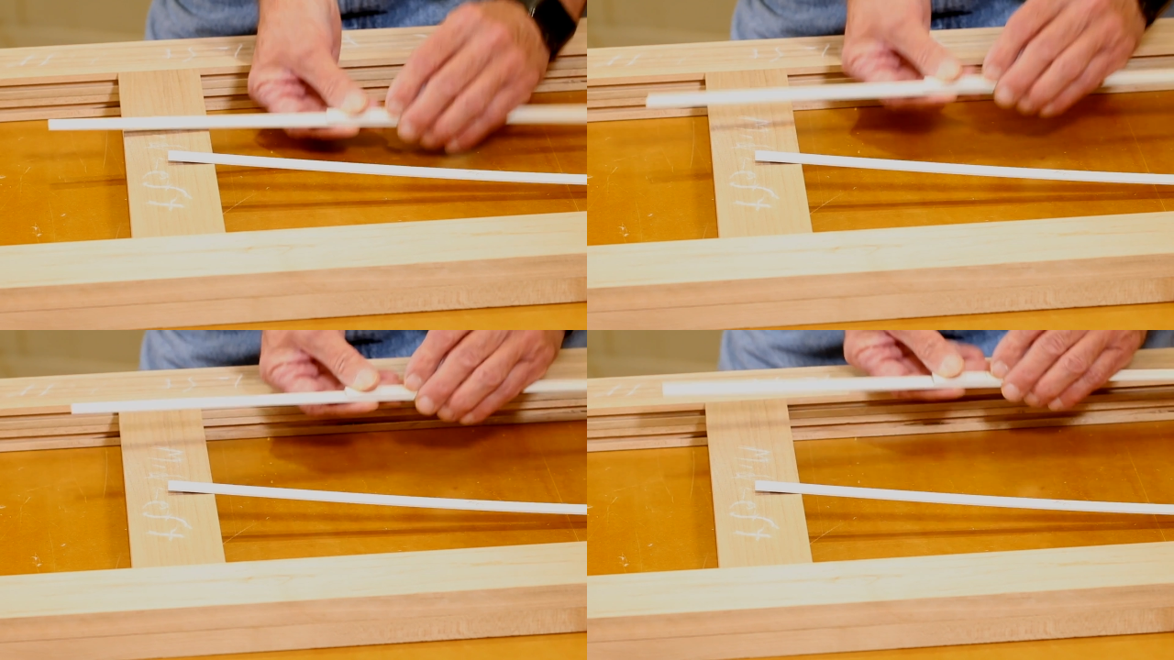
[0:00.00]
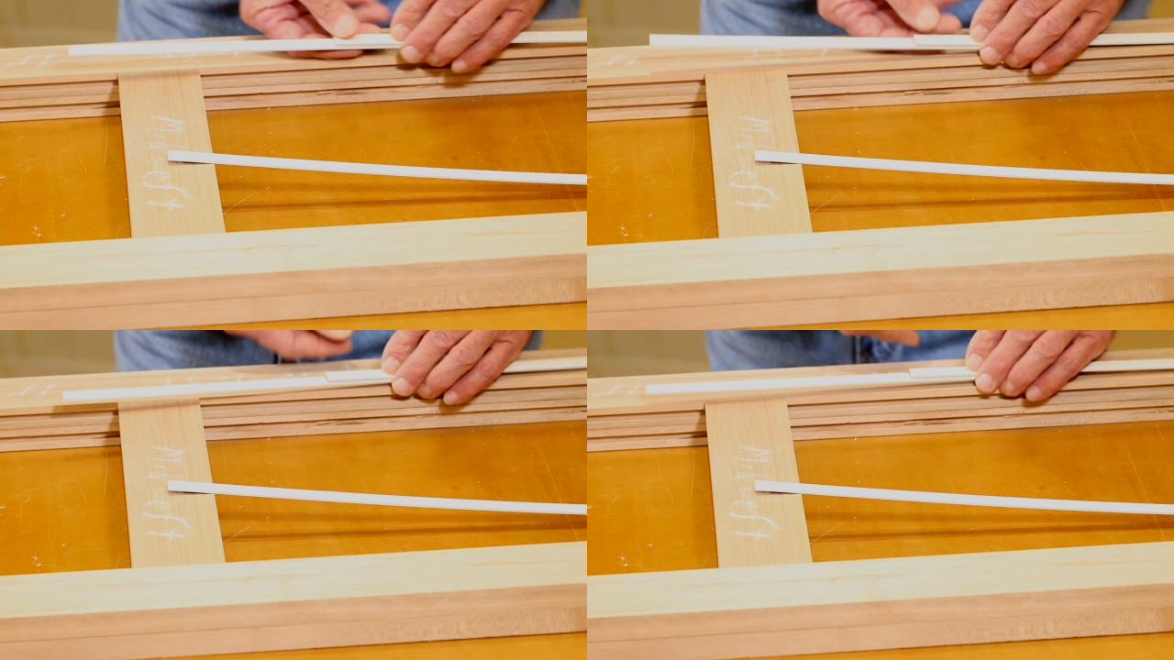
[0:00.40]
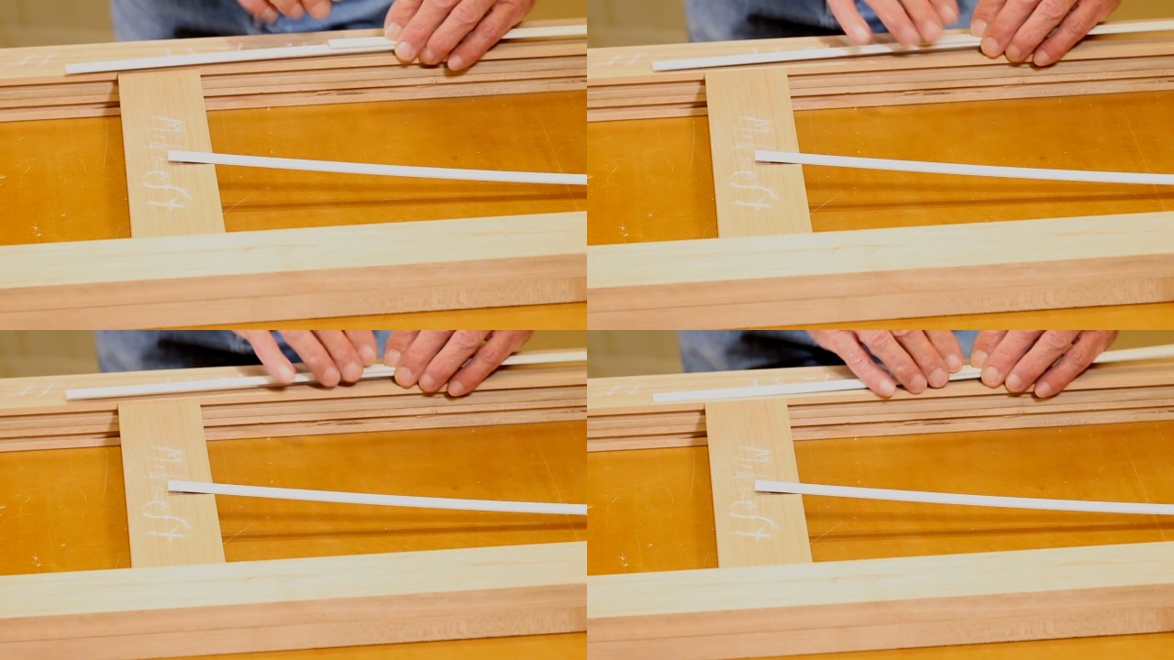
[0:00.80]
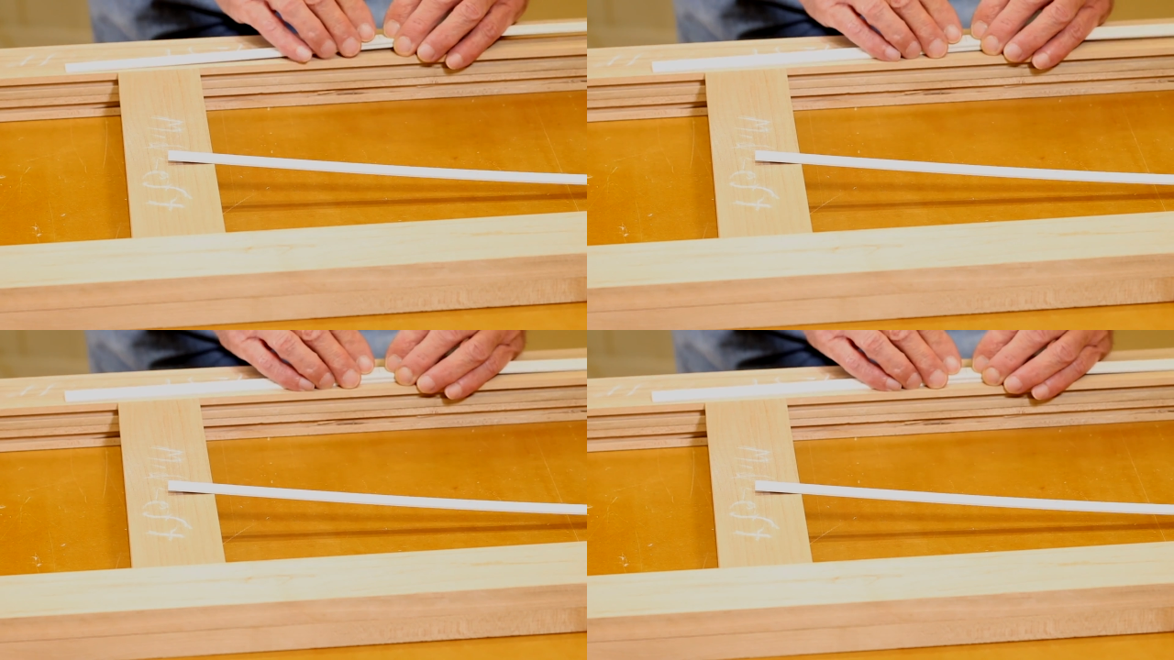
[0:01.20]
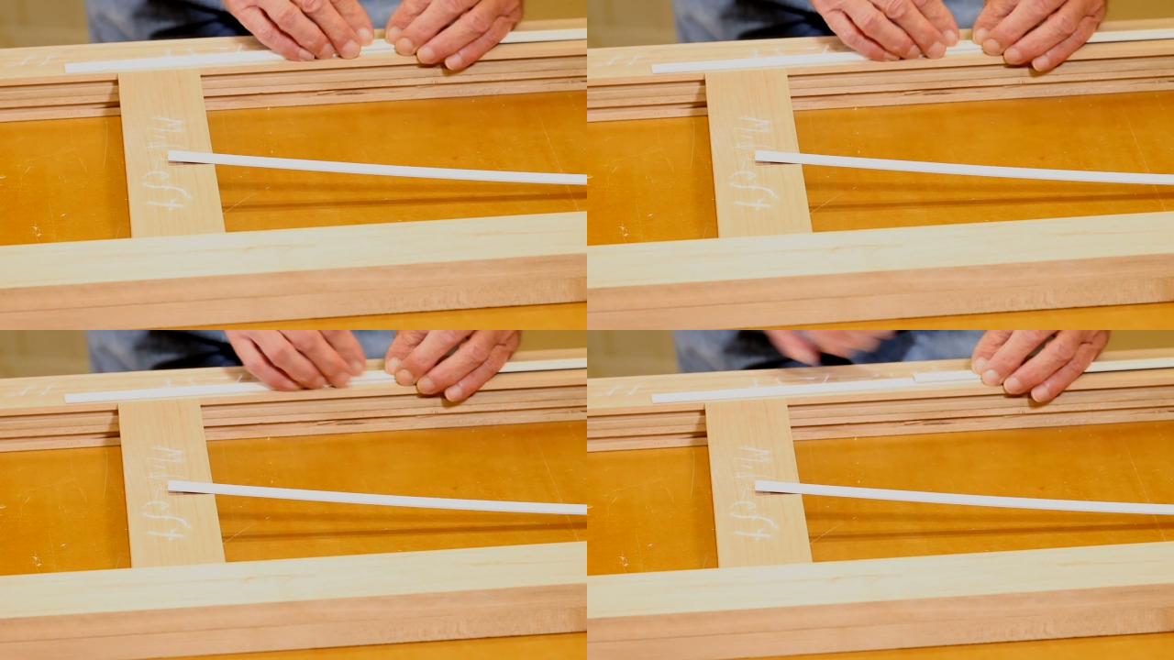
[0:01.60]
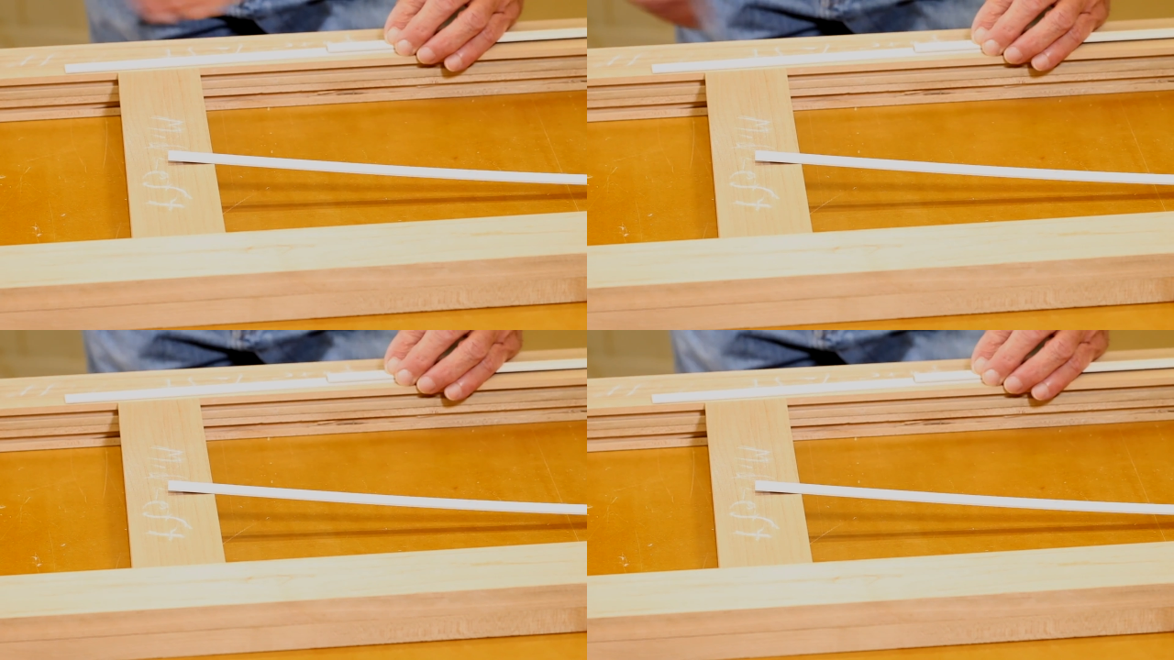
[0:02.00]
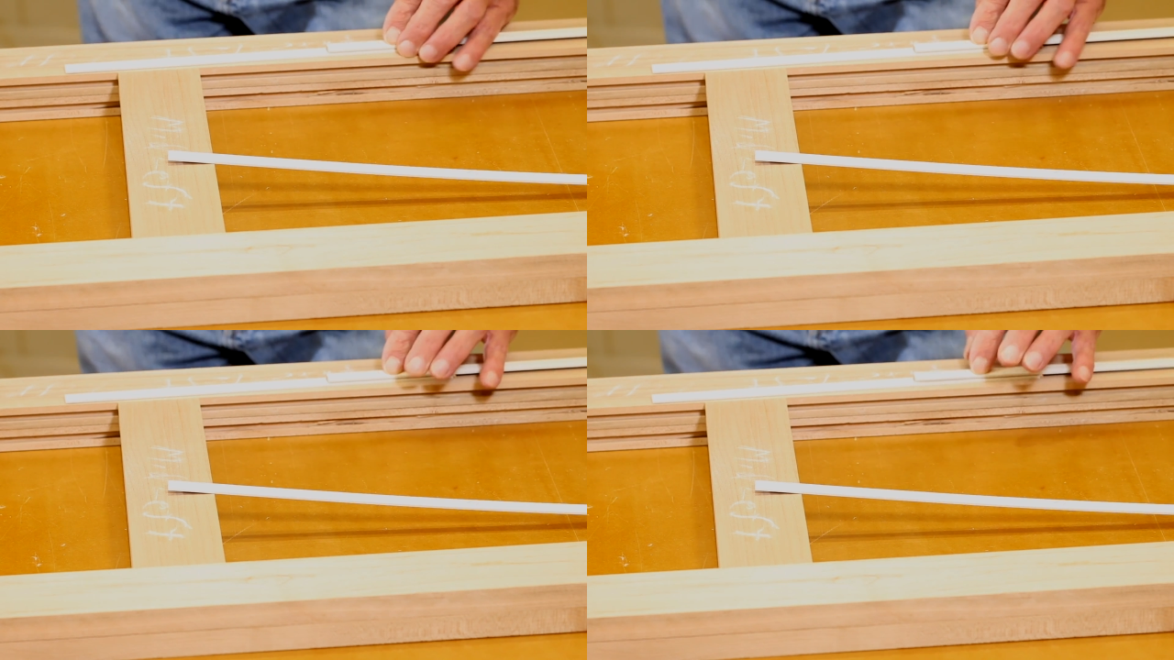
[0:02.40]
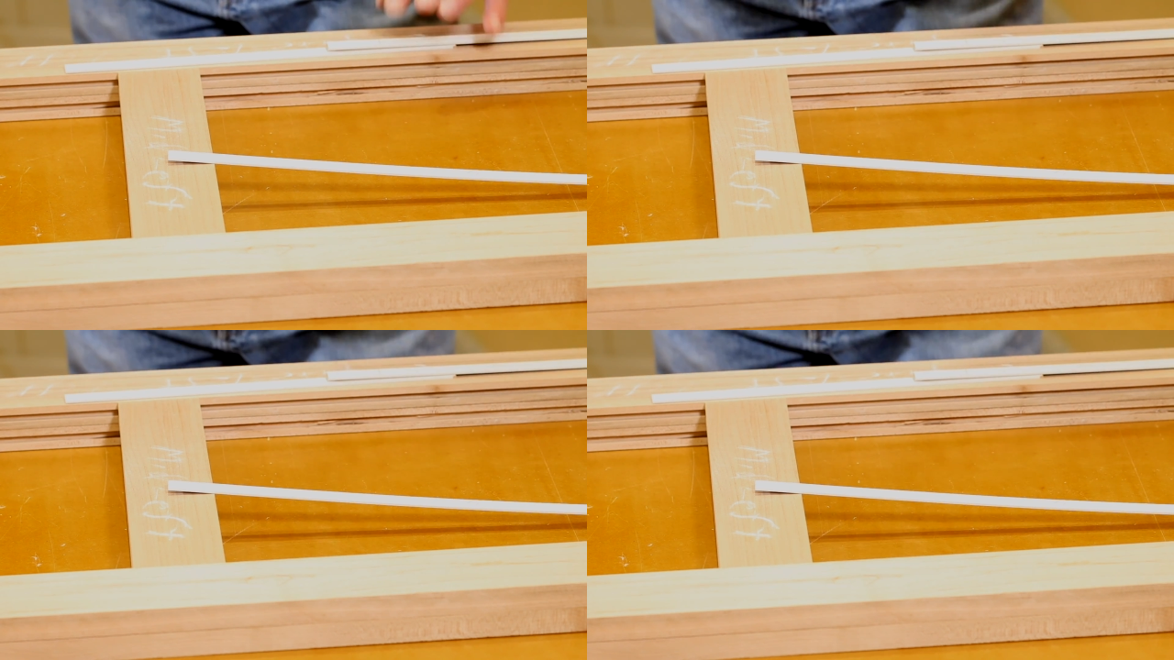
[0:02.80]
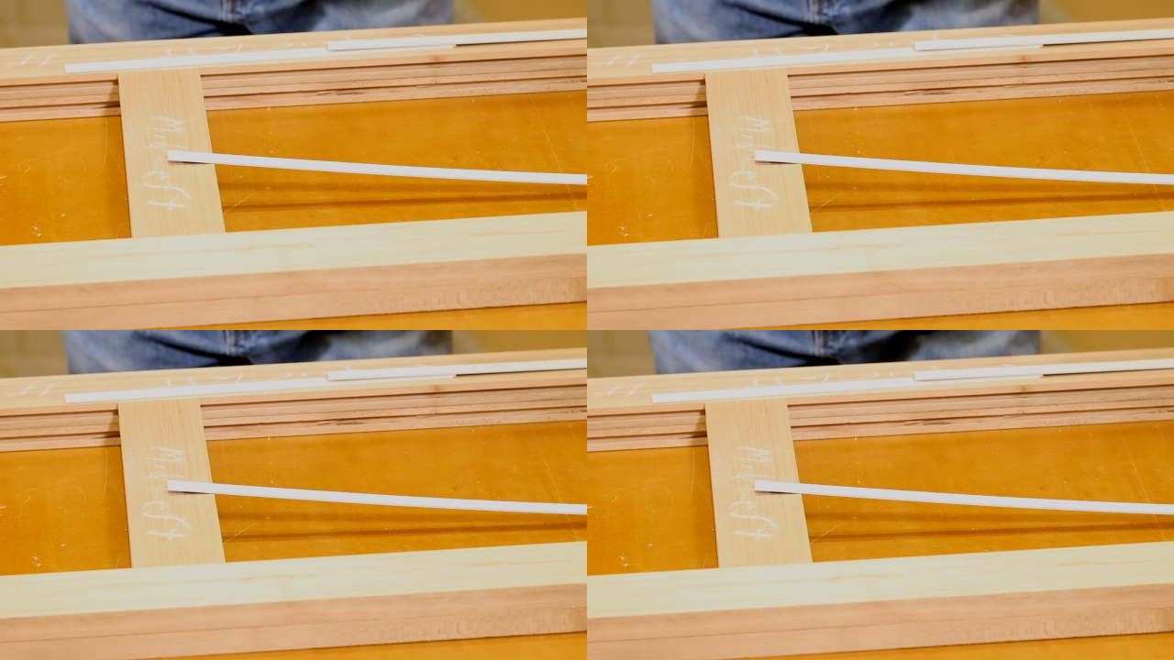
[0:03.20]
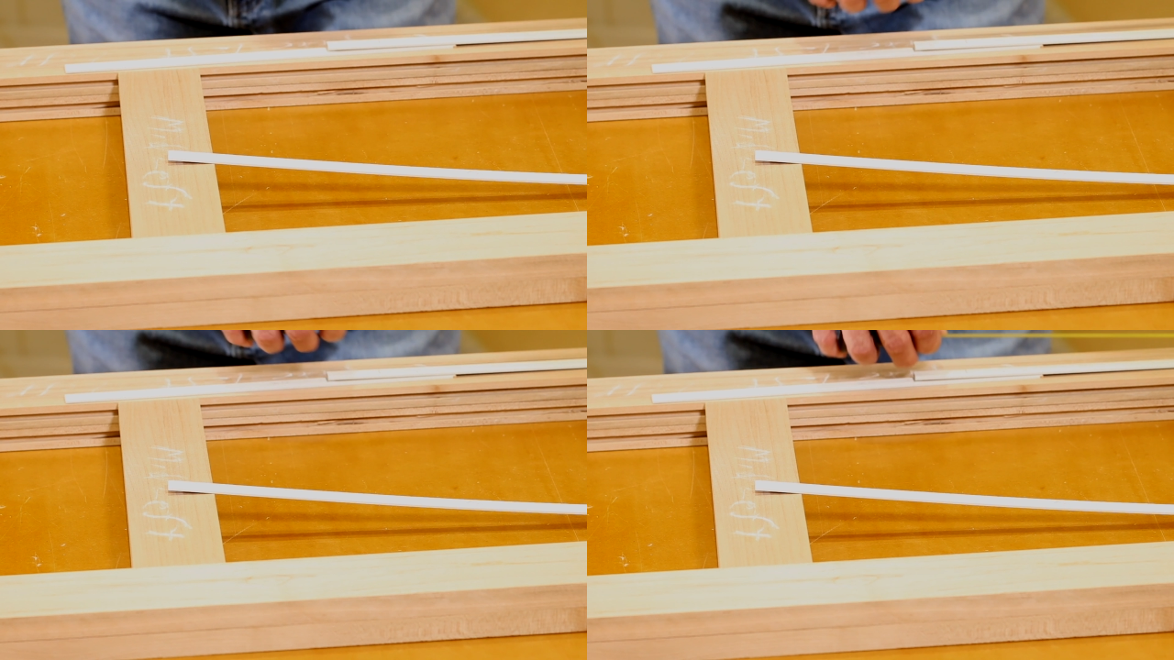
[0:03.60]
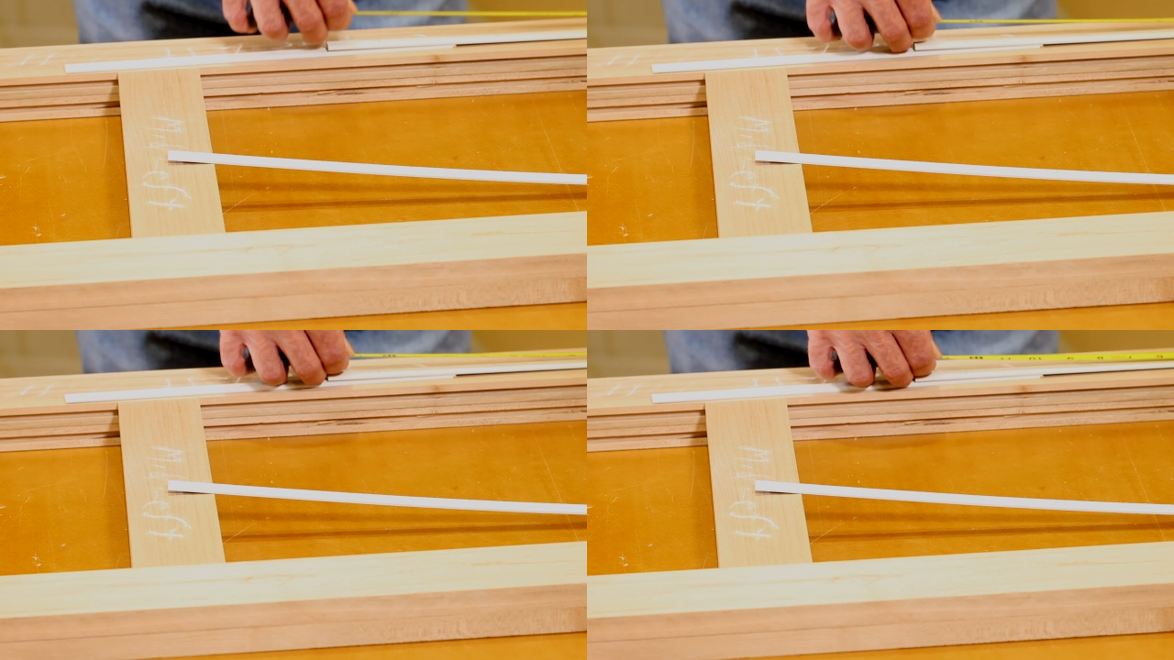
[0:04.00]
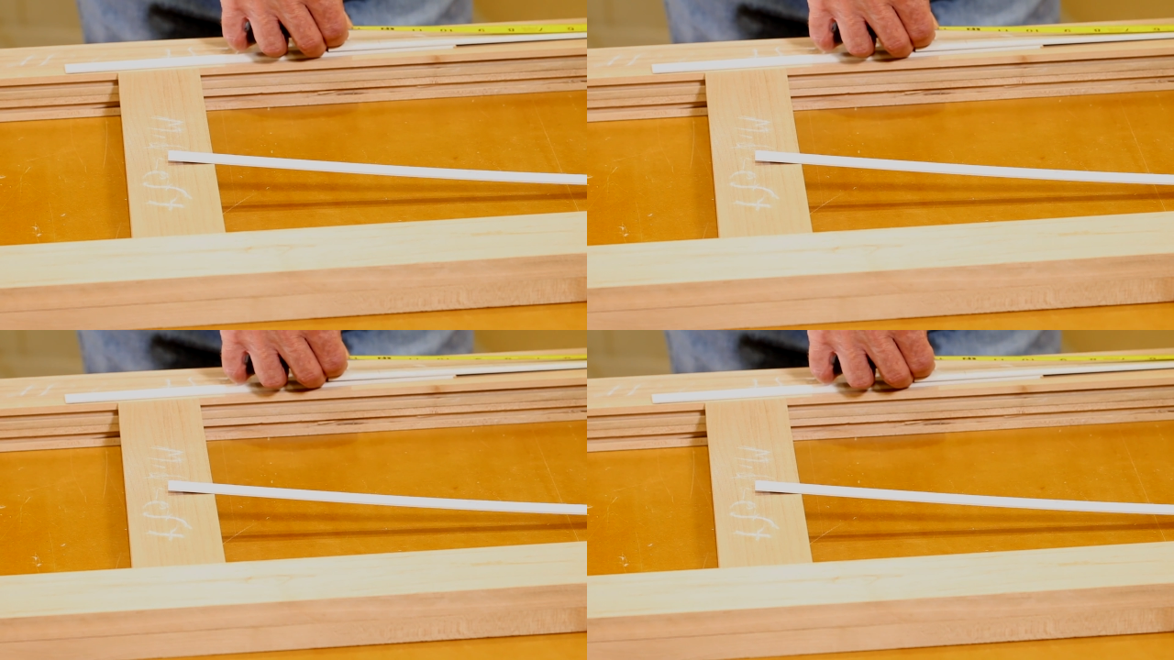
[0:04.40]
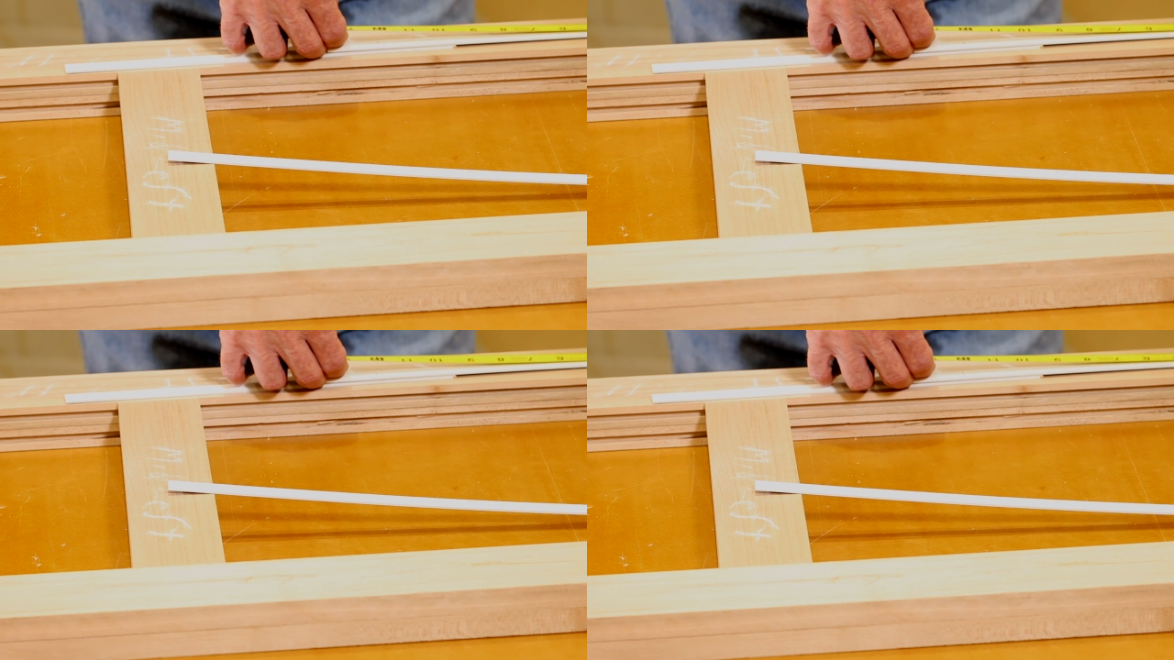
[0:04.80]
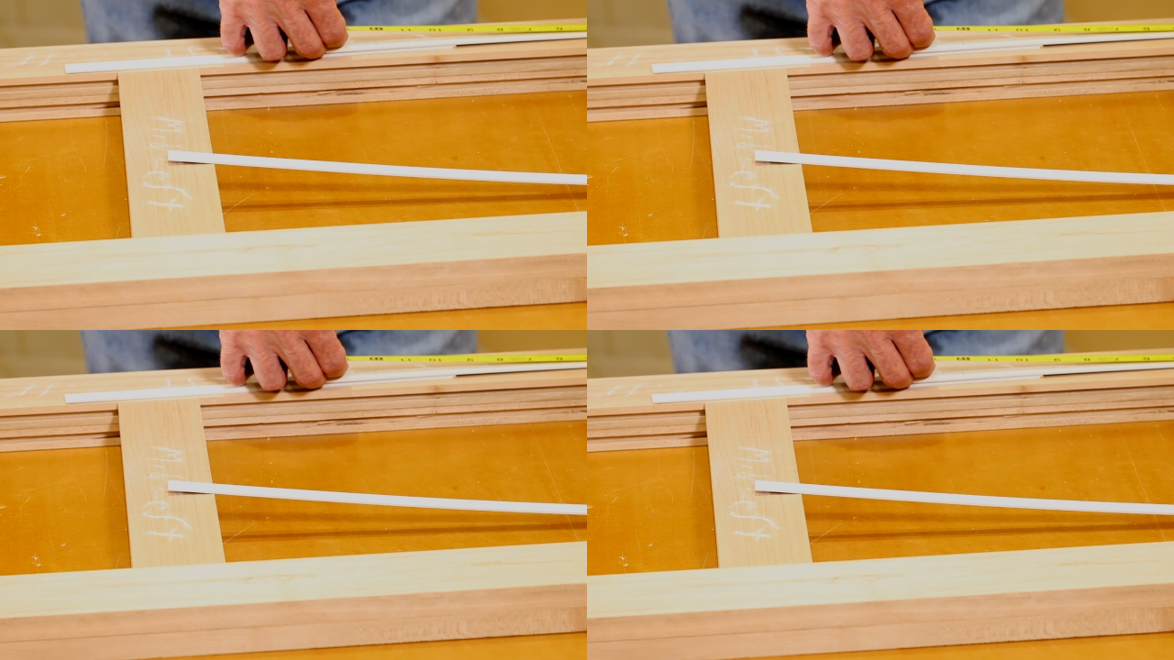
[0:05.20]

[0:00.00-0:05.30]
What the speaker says: No face is visible, so there are no lips to read.